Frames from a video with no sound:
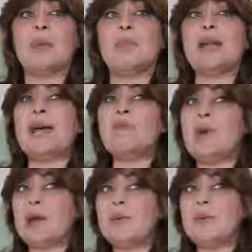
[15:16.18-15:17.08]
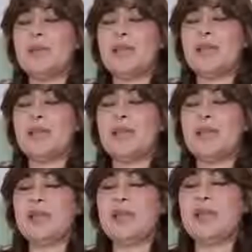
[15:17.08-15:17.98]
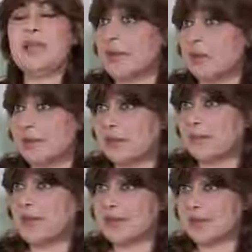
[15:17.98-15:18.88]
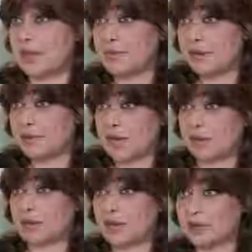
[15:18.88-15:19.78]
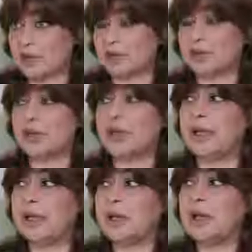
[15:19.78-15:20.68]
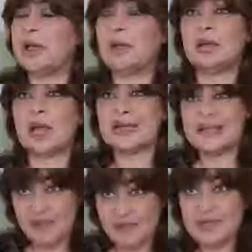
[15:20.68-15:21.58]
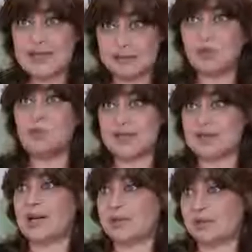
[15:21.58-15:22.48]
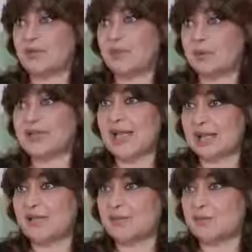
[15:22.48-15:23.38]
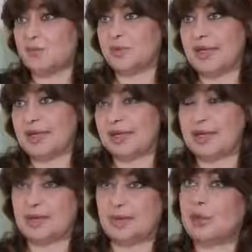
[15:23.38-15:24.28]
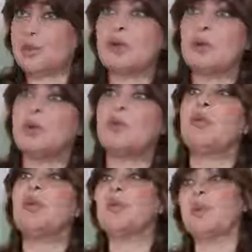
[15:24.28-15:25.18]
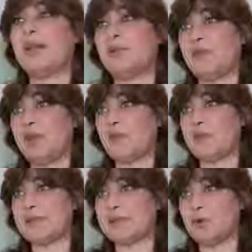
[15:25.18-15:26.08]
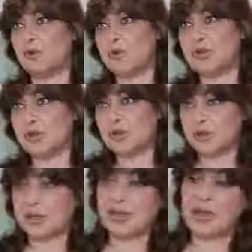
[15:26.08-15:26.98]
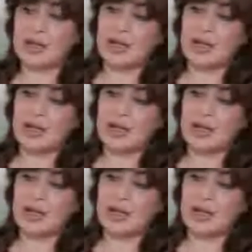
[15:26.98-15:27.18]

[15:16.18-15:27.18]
But probably following the news, and I was sometimes coming to Turkey, a feminist movement started, a feminist activist movement that started, what we call the third wave women's movement in Turkey.